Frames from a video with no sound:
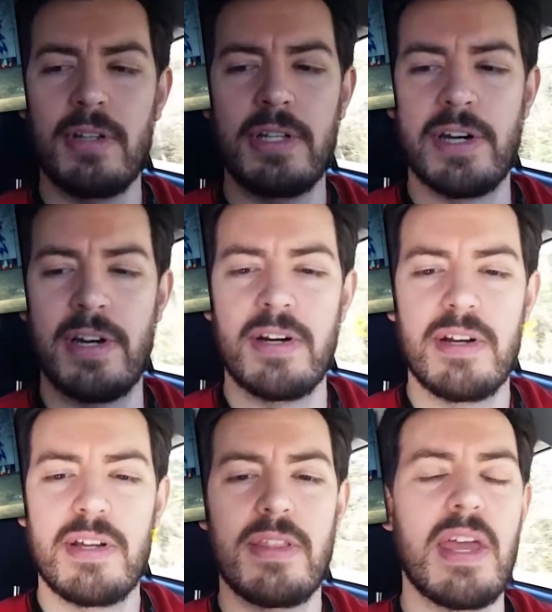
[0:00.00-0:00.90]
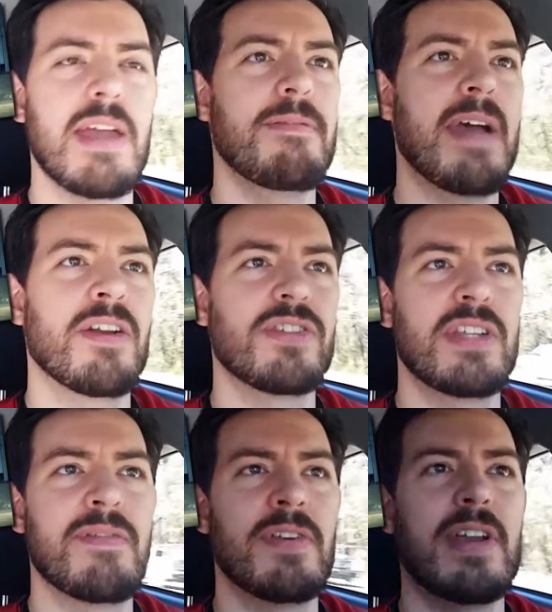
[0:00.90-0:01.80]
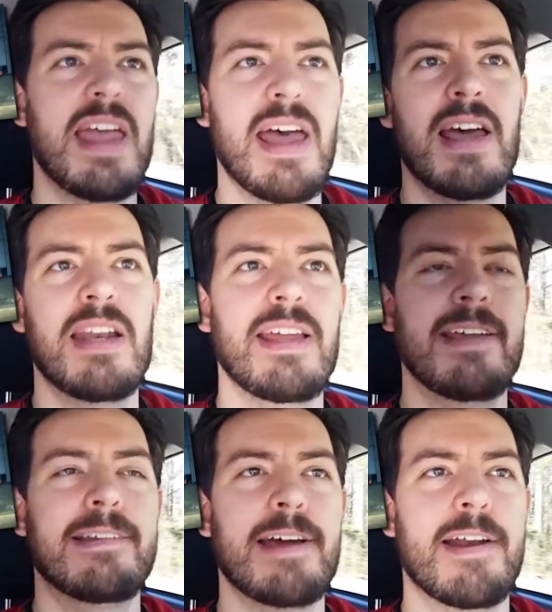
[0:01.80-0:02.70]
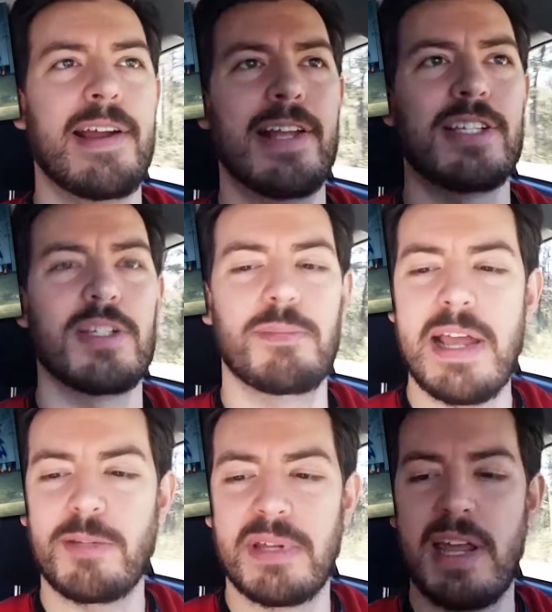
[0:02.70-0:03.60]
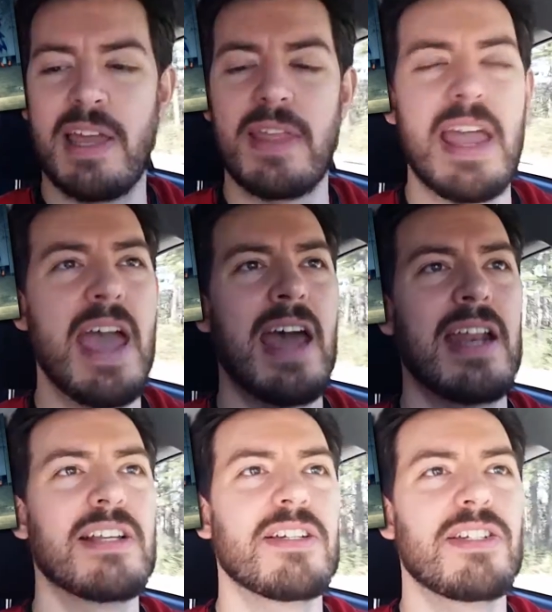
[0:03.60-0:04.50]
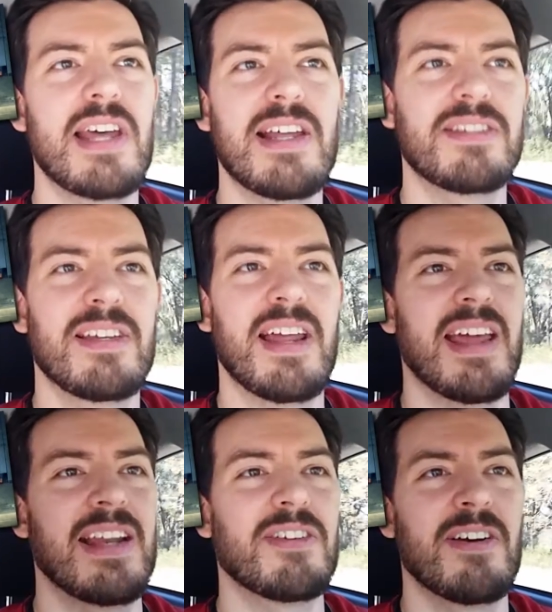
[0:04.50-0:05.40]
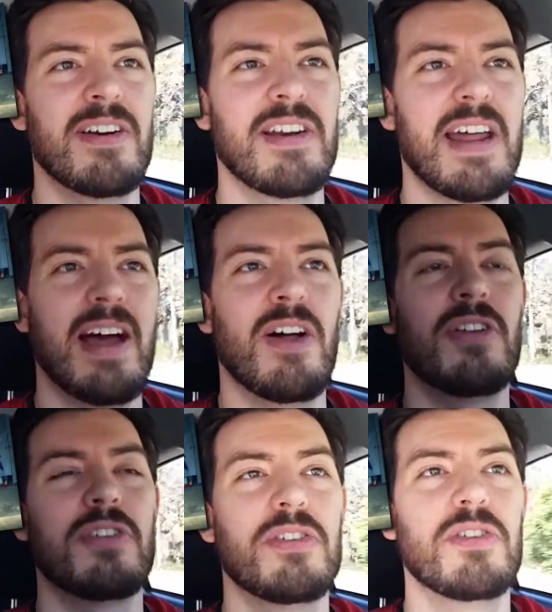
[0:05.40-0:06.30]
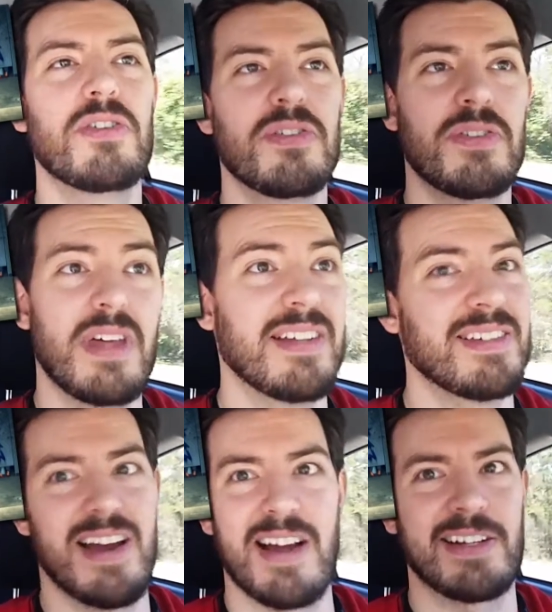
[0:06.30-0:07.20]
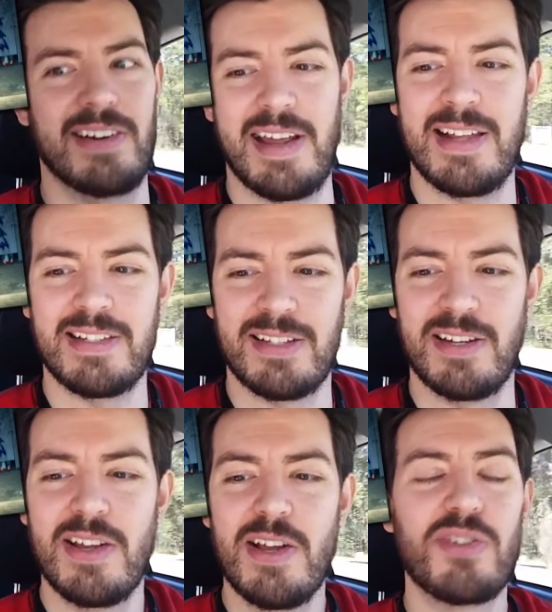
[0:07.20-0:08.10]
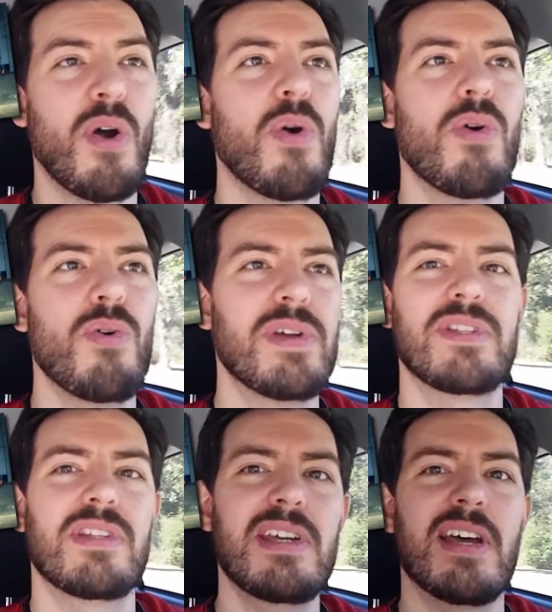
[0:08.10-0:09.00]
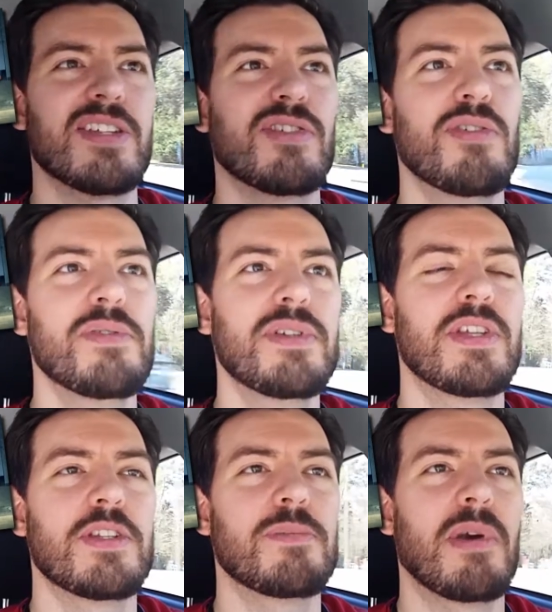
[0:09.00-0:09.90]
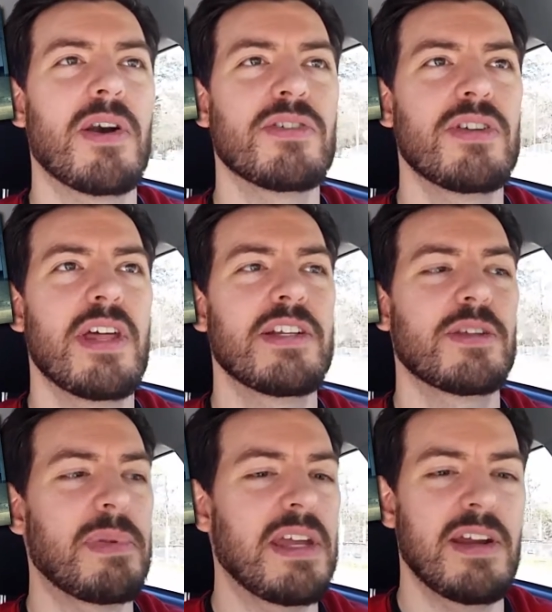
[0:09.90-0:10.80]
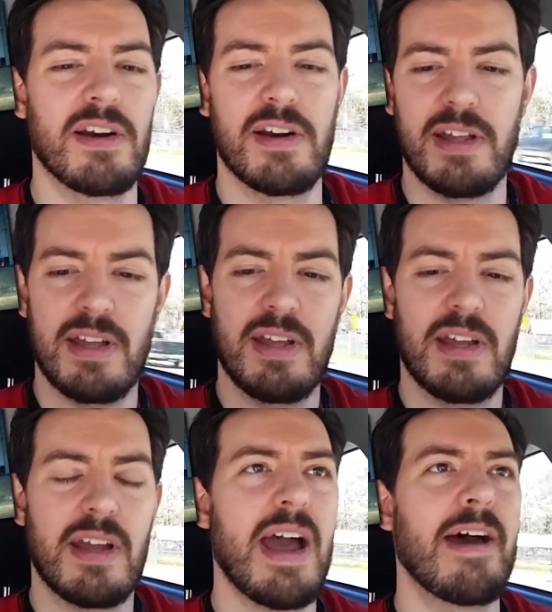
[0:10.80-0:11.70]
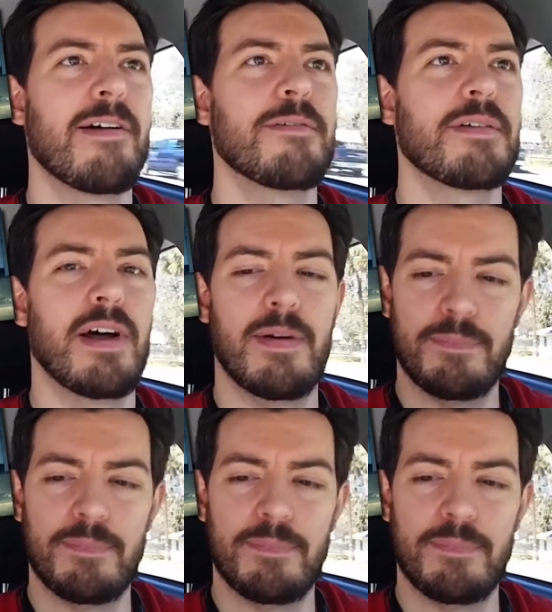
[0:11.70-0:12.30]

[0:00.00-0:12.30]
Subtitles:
earlier they found a severed head in Dr. Hansen's basement and they had it tested and it turned out that it's Dr. Hansen. So who is this? Who is this person that has appeared out of